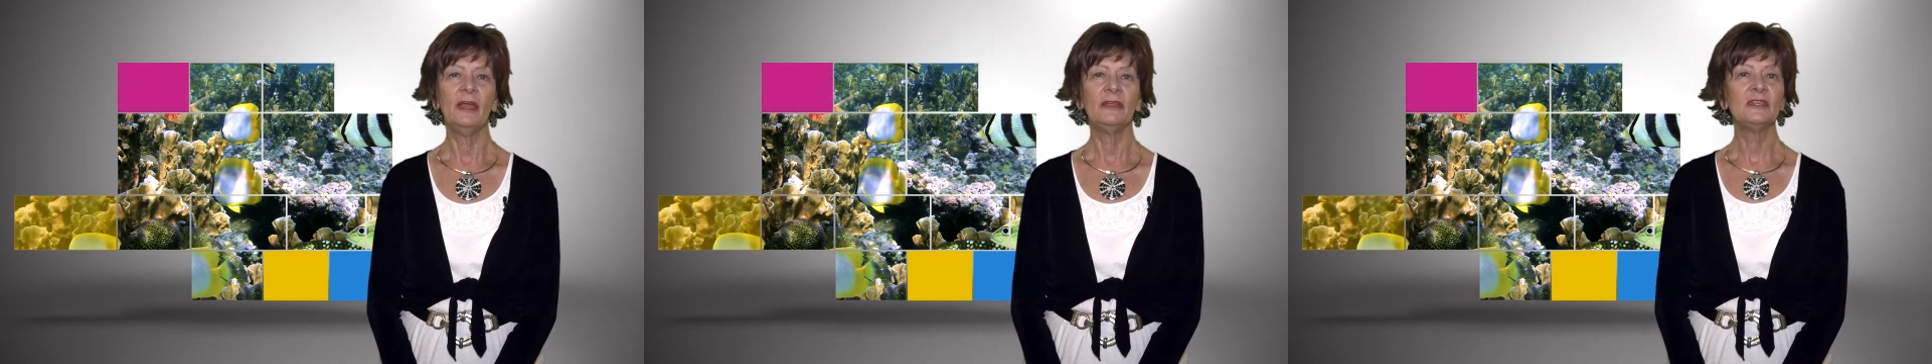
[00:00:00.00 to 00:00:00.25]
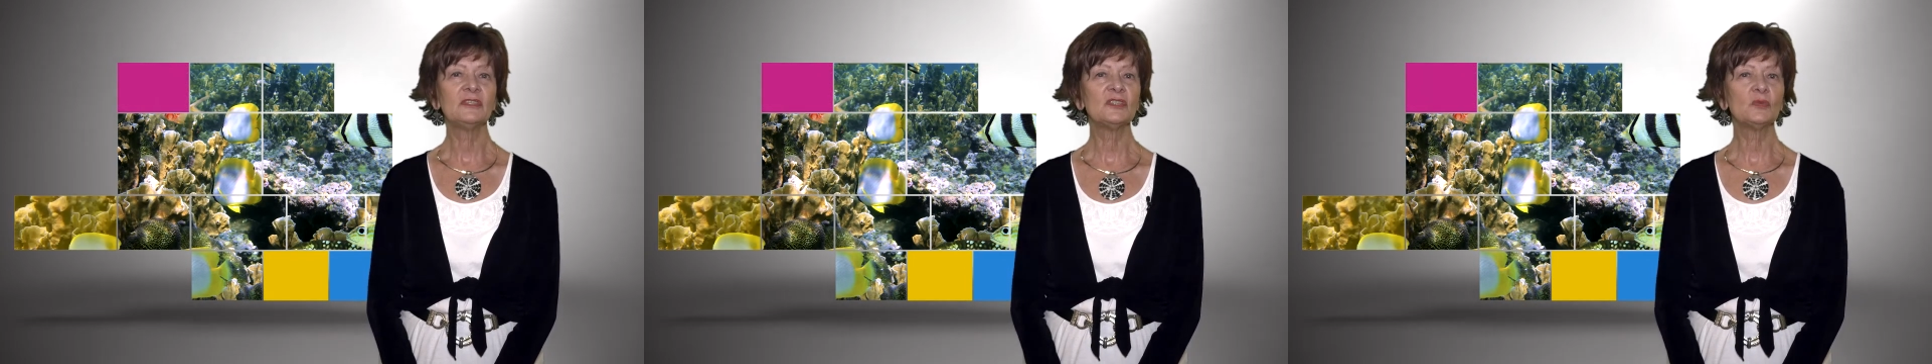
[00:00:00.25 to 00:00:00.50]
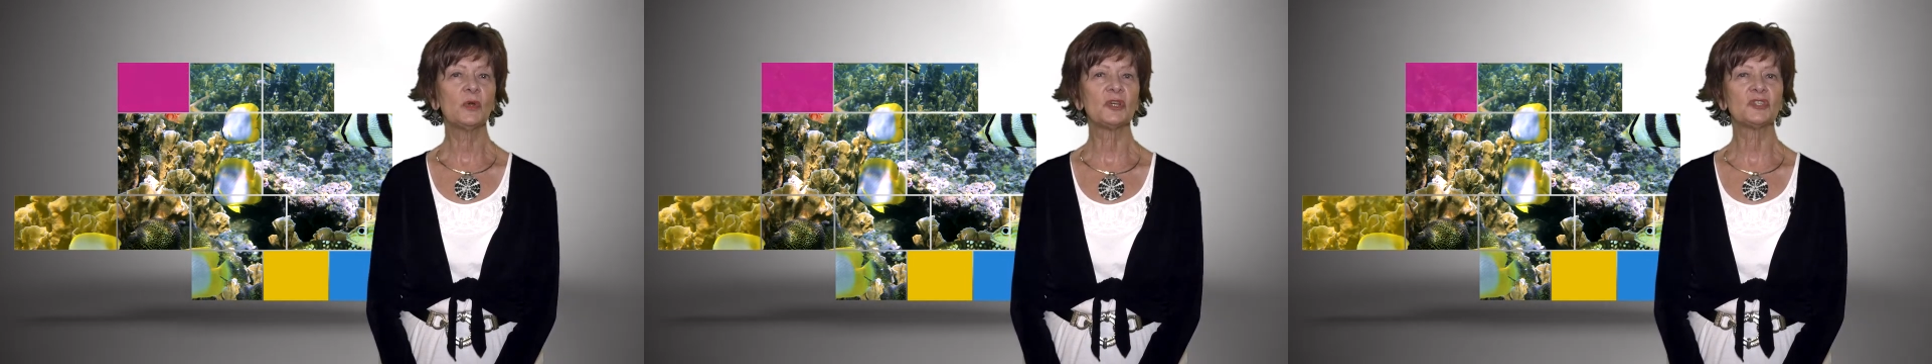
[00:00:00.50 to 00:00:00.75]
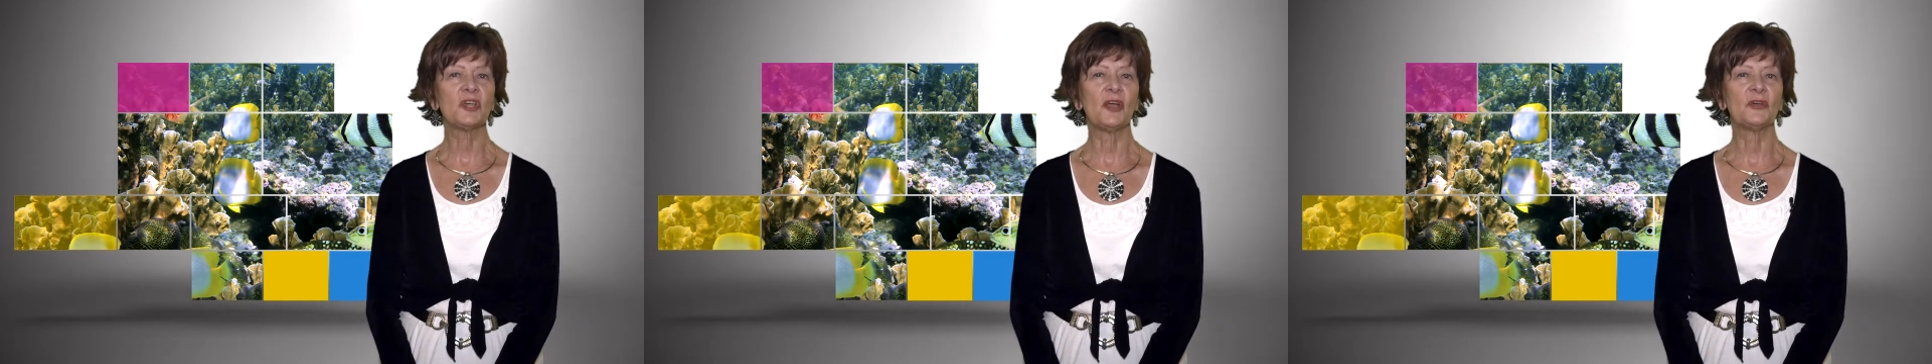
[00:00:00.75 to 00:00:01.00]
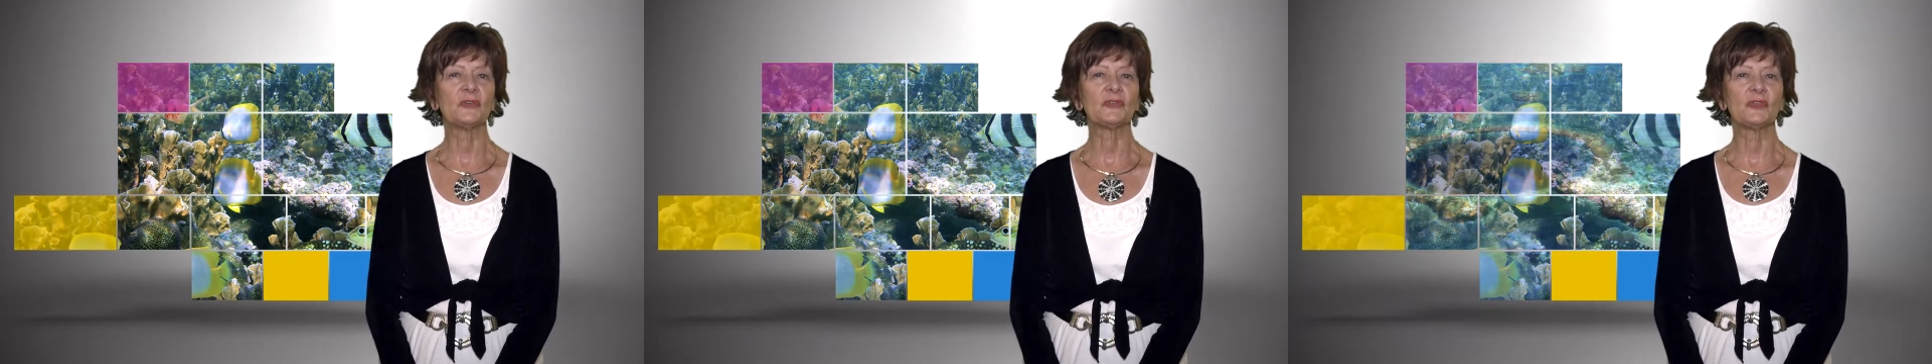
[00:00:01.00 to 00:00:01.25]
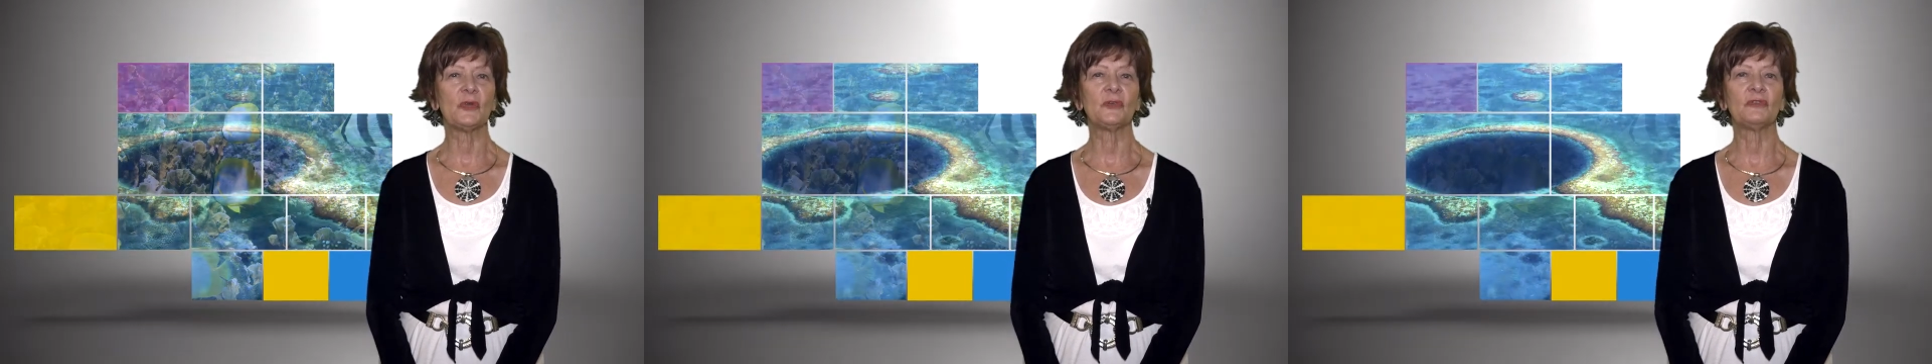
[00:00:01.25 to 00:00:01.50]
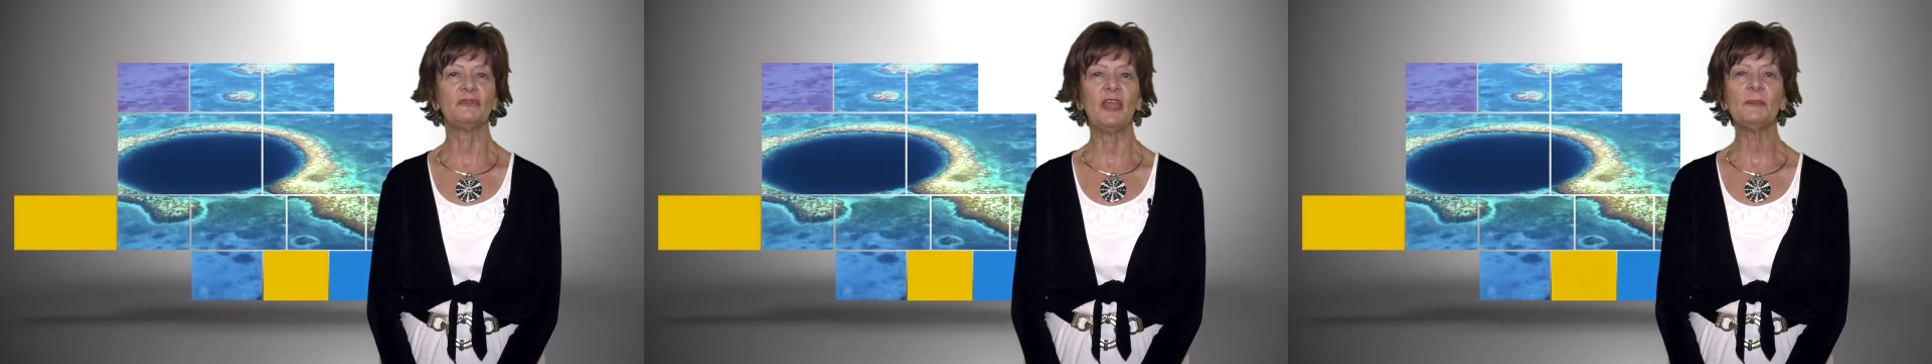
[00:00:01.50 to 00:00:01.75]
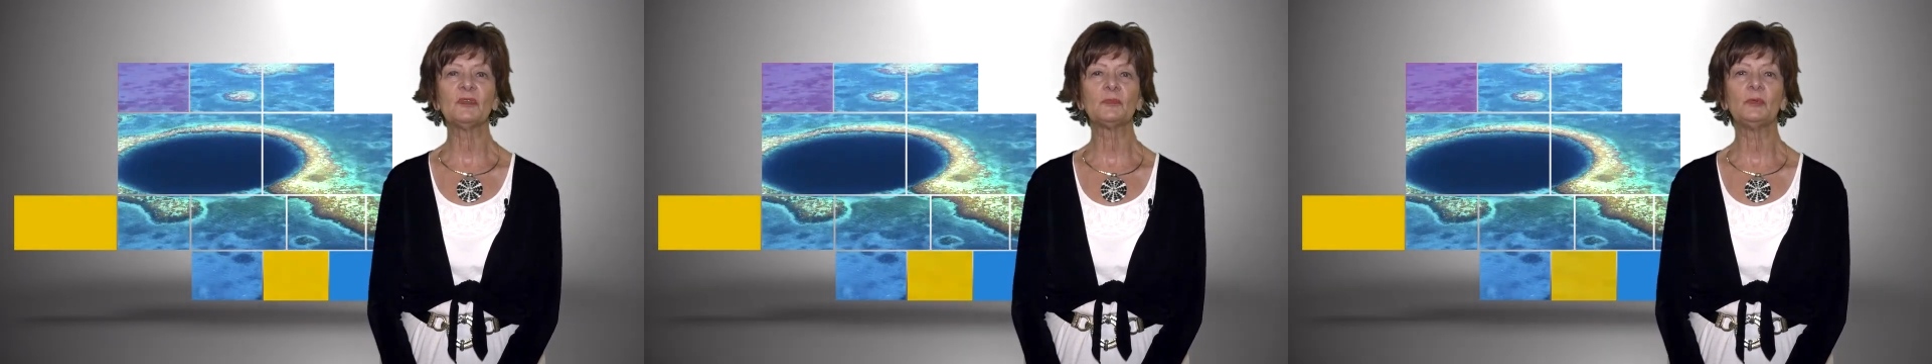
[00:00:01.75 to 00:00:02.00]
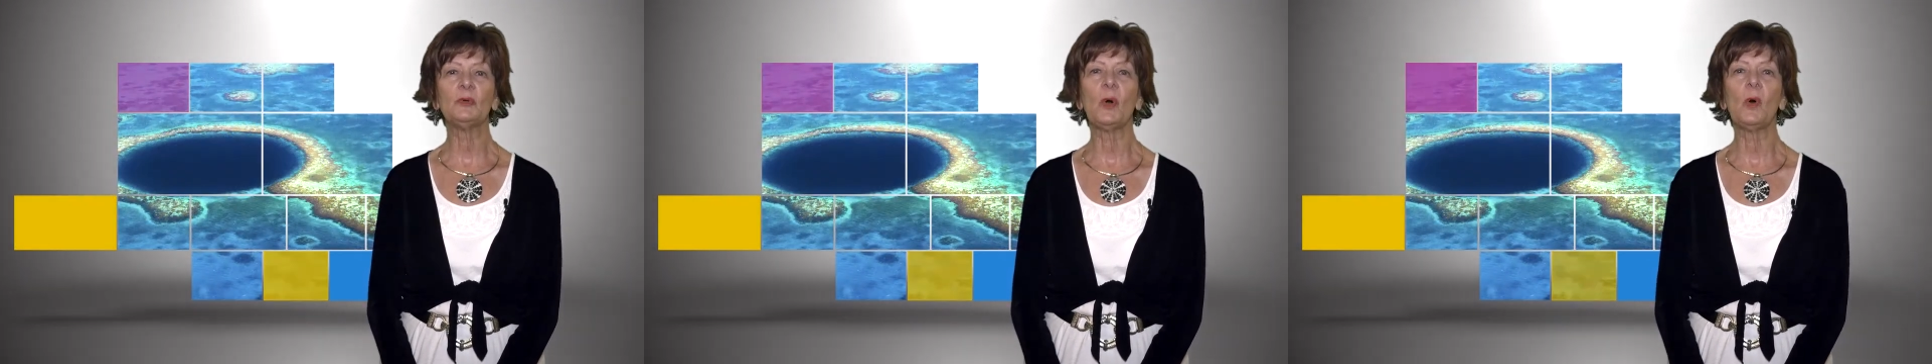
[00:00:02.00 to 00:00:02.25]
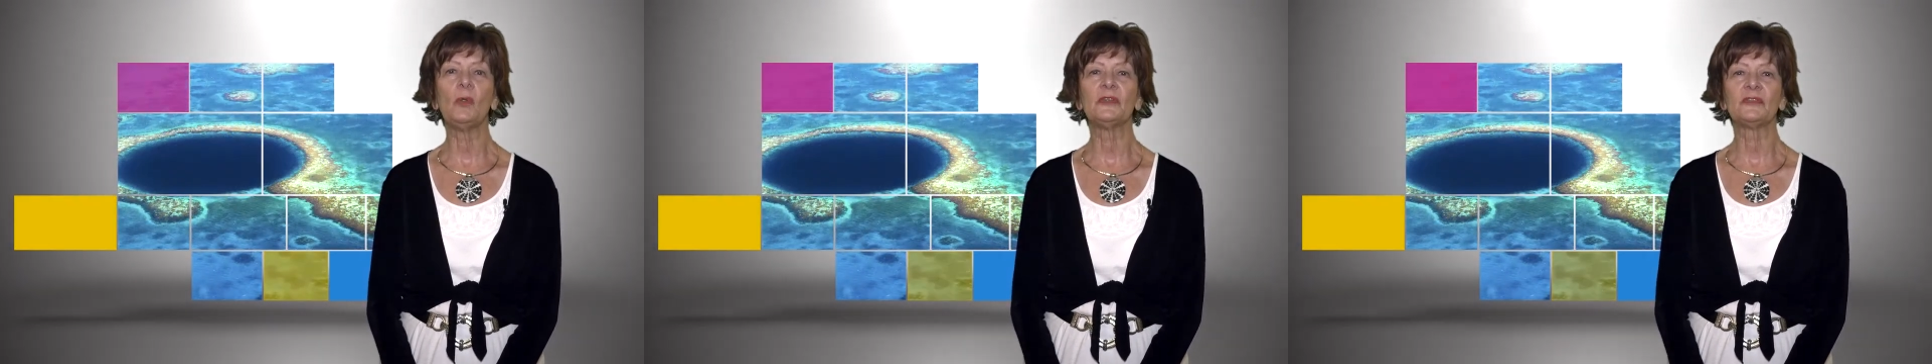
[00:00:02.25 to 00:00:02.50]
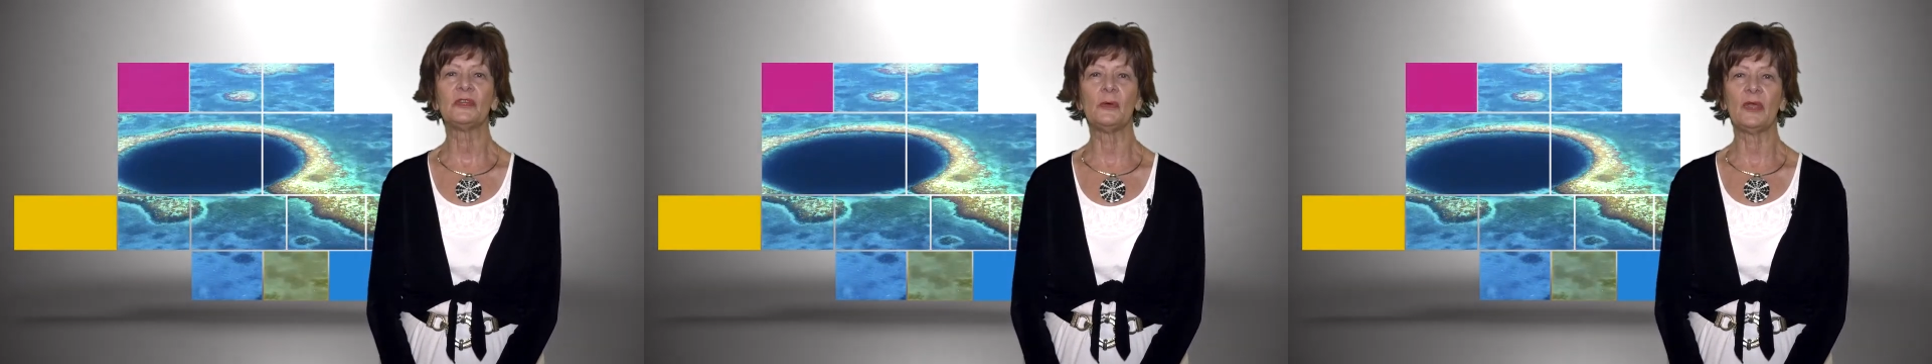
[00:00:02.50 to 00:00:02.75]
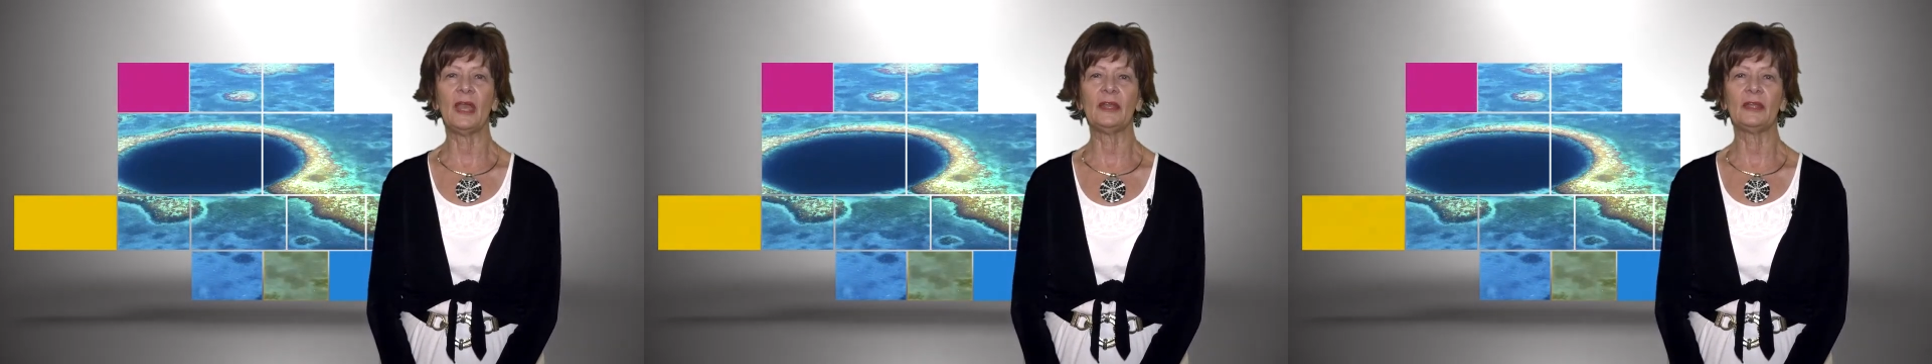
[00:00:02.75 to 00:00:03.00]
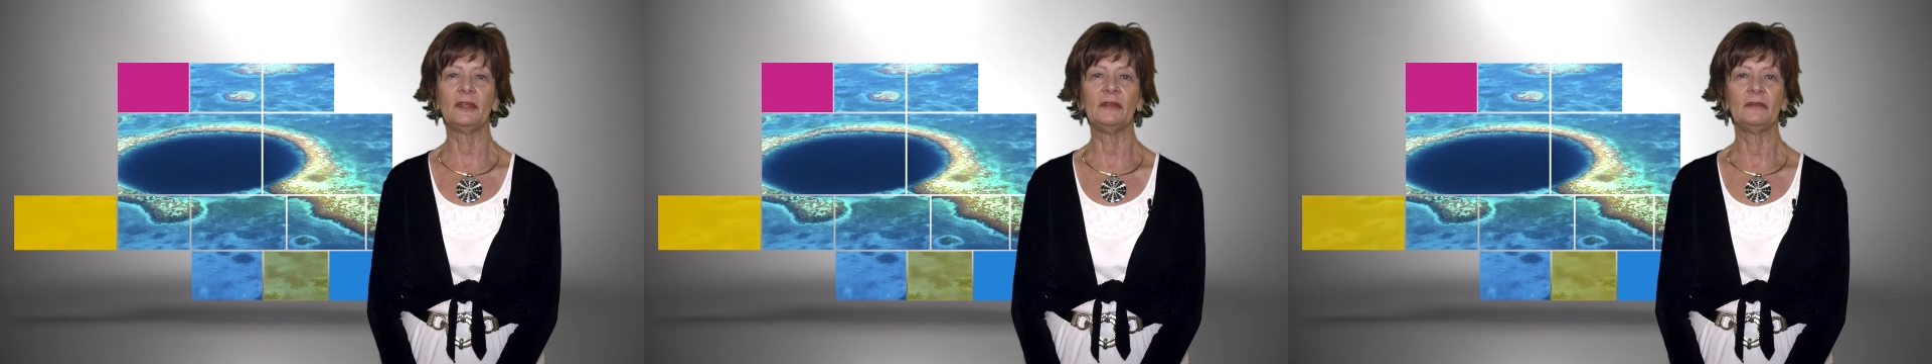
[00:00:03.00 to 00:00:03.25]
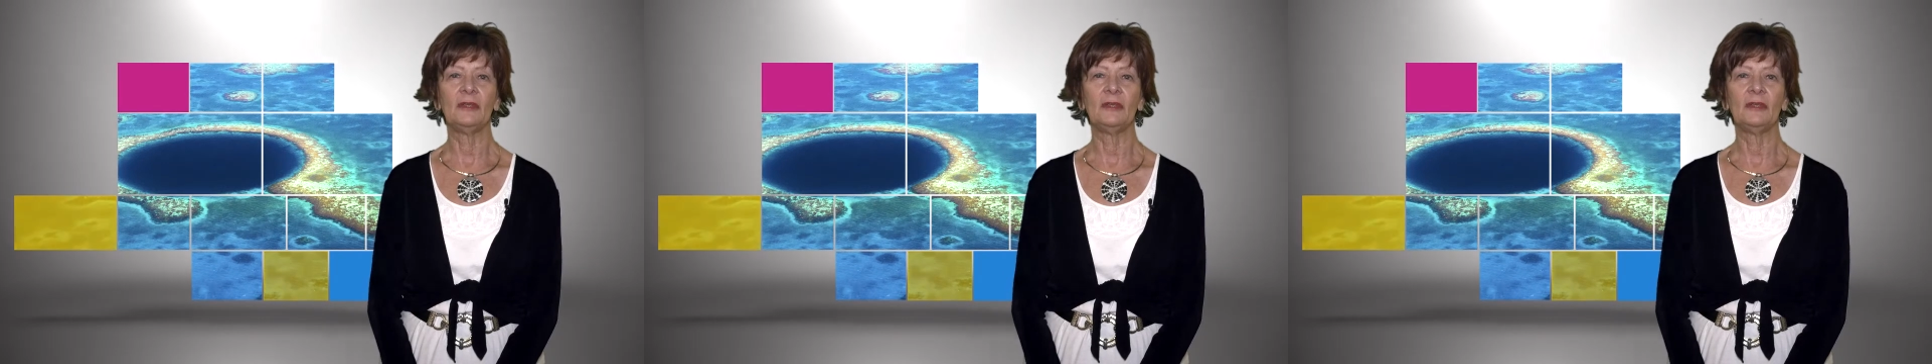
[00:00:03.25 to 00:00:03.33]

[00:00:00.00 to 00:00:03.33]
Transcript: This is where Jacques Cousteau's famous blue hole is located.